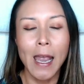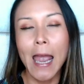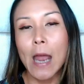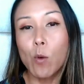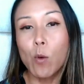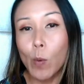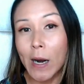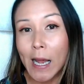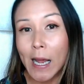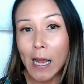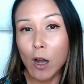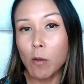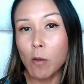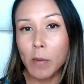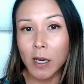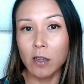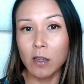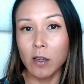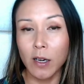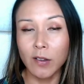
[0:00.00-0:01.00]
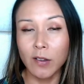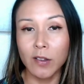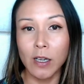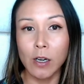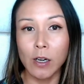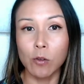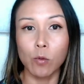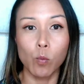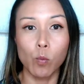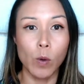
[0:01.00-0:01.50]
and when I help my clients
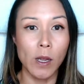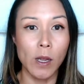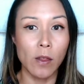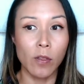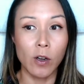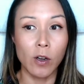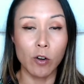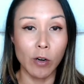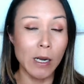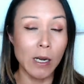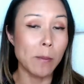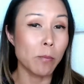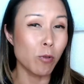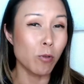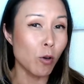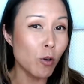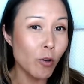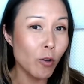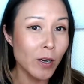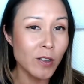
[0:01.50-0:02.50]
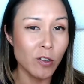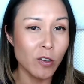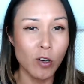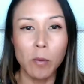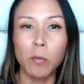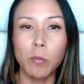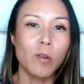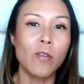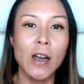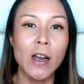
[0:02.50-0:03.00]
out with creating progress and
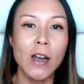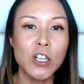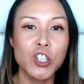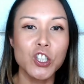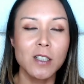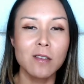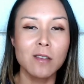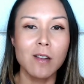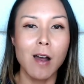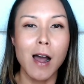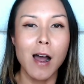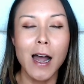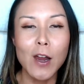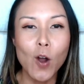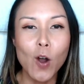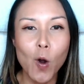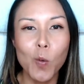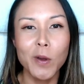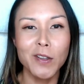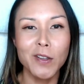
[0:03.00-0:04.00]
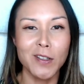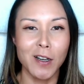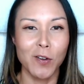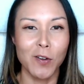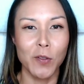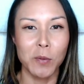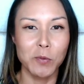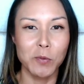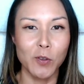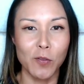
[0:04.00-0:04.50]
not perfection, I always
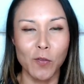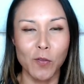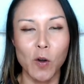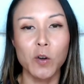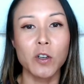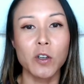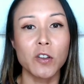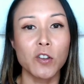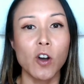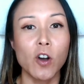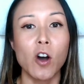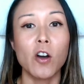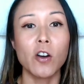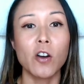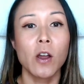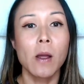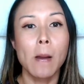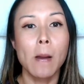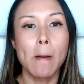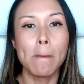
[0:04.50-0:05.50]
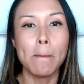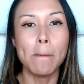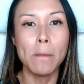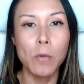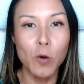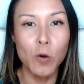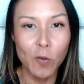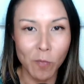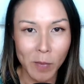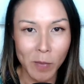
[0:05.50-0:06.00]
tell them to focus on
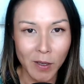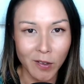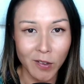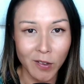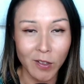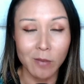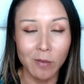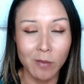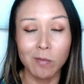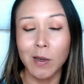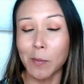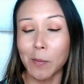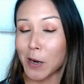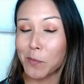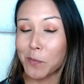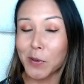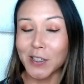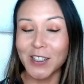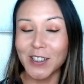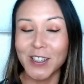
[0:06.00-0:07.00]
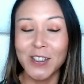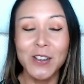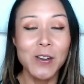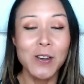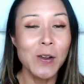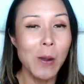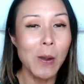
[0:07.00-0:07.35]
movements. In my opinion,